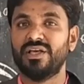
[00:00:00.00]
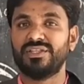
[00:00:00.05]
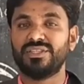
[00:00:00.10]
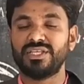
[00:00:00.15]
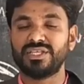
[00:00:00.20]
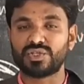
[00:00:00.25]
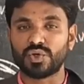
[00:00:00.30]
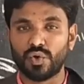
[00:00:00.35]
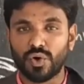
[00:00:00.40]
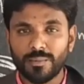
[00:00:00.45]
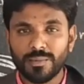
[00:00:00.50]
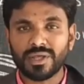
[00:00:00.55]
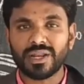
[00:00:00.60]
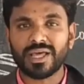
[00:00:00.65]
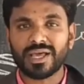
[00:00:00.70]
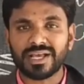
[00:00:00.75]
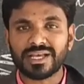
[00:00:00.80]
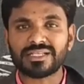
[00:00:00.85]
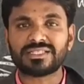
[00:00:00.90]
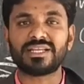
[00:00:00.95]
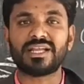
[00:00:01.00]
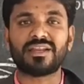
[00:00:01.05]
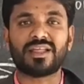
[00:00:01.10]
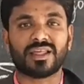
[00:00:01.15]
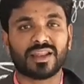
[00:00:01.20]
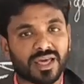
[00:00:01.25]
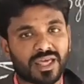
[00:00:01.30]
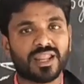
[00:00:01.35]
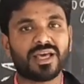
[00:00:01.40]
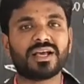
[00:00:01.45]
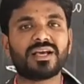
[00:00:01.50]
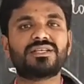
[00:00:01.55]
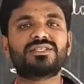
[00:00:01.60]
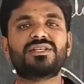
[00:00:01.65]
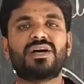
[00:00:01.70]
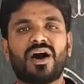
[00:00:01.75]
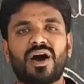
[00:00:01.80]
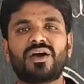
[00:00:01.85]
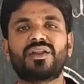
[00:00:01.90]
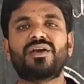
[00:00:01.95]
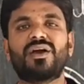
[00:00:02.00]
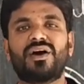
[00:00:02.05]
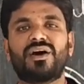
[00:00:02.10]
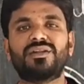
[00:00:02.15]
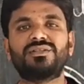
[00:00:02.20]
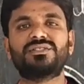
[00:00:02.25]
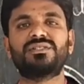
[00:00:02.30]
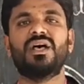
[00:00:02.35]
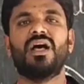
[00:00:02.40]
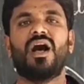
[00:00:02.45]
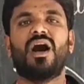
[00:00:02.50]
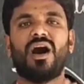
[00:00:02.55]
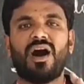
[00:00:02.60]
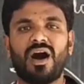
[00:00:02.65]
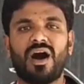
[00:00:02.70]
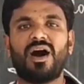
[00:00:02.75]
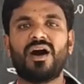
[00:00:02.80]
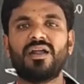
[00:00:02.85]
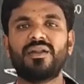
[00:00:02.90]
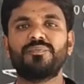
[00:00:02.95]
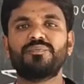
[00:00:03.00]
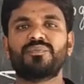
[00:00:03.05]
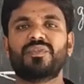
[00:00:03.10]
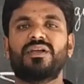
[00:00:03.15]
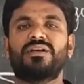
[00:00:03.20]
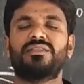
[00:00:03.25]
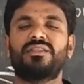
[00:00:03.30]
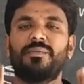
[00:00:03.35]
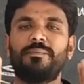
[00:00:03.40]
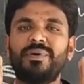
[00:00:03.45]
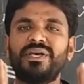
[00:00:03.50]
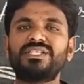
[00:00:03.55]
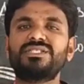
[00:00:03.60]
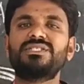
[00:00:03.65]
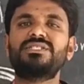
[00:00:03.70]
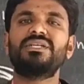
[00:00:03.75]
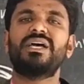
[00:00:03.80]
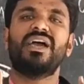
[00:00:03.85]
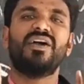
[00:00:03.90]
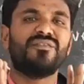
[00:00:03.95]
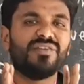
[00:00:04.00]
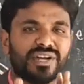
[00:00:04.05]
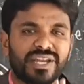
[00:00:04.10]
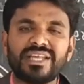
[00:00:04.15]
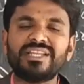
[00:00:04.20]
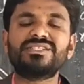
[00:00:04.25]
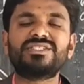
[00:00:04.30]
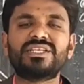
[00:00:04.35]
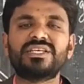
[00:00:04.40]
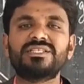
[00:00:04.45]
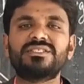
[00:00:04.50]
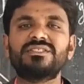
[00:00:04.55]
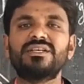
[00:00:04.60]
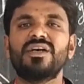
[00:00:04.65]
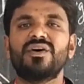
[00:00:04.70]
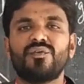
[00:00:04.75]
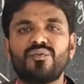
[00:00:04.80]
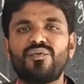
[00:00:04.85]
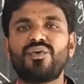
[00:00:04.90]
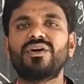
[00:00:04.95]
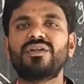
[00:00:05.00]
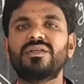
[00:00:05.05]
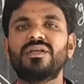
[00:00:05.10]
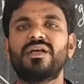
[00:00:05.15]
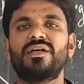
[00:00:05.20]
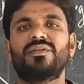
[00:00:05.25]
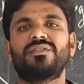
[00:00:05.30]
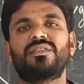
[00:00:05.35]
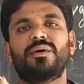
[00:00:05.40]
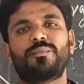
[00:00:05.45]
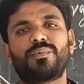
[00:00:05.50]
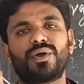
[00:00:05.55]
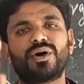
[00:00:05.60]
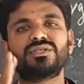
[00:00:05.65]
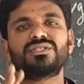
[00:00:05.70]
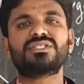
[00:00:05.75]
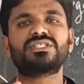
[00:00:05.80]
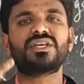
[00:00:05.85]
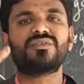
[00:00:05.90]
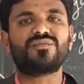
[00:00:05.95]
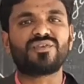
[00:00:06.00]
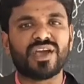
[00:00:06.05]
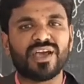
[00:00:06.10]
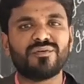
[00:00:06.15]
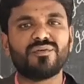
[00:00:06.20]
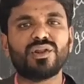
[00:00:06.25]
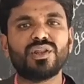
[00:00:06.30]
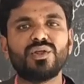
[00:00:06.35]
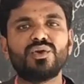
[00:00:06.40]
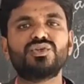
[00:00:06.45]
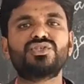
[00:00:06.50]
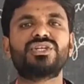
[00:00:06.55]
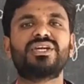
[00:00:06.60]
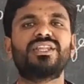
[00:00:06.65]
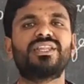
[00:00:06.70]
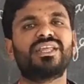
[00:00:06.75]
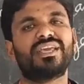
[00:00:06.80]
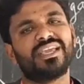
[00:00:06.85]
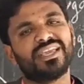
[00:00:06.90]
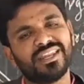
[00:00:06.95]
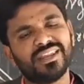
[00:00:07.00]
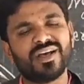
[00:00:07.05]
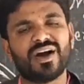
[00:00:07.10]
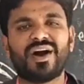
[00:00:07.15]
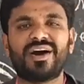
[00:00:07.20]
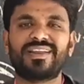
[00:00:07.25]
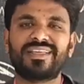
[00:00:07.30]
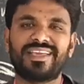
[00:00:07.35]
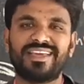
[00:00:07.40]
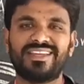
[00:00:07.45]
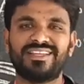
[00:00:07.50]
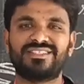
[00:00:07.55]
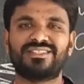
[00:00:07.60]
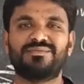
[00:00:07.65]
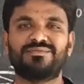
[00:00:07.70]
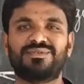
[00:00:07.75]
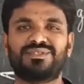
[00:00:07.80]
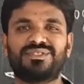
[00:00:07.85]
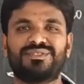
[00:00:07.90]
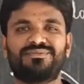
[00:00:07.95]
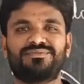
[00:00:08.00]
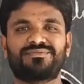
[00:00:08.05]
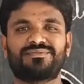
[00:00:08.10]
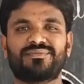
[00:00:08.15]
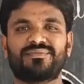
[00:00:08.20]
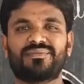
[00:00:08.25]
These homologous and analogous organs are the best evidences for the process of evolution in organisms.